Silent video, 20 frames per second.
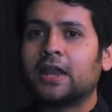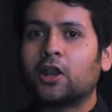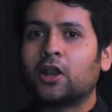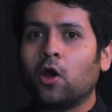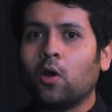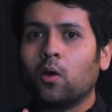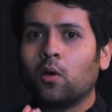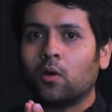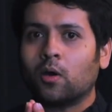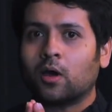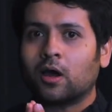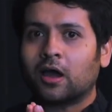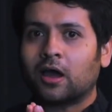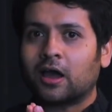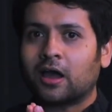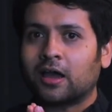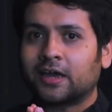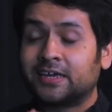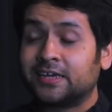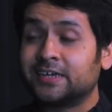Now,
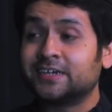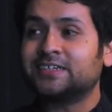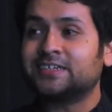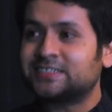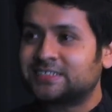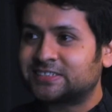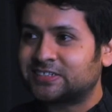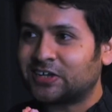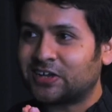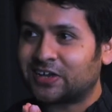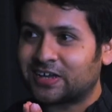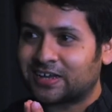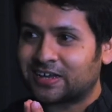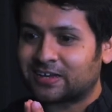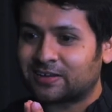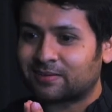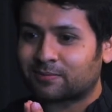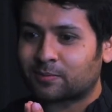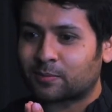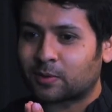here's the
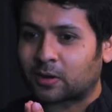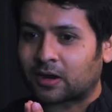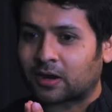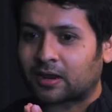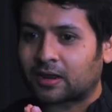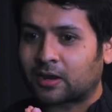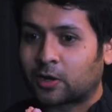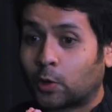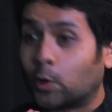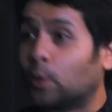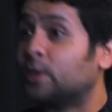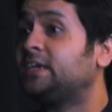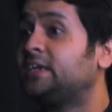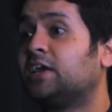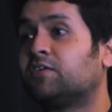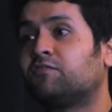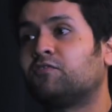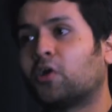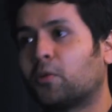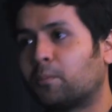
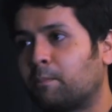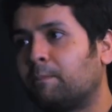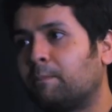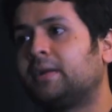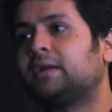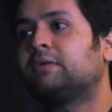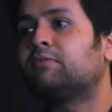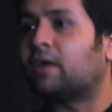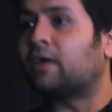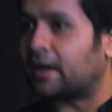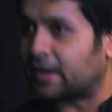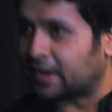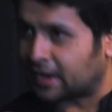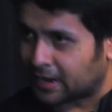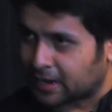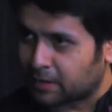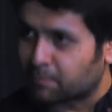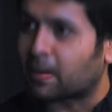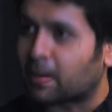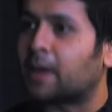good development,
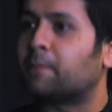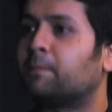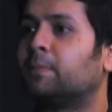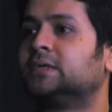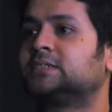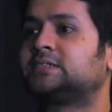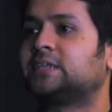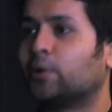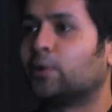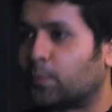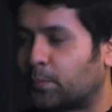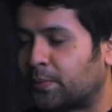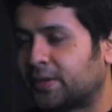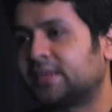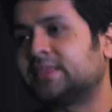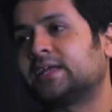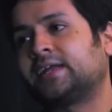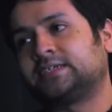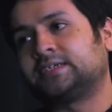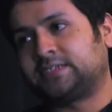in my personal
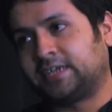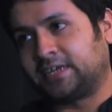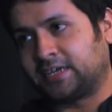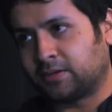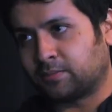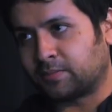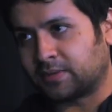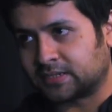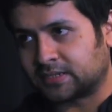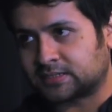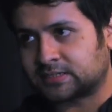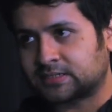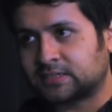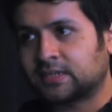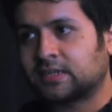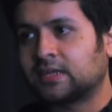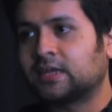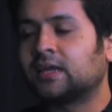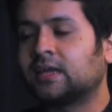opinion, that has taken place.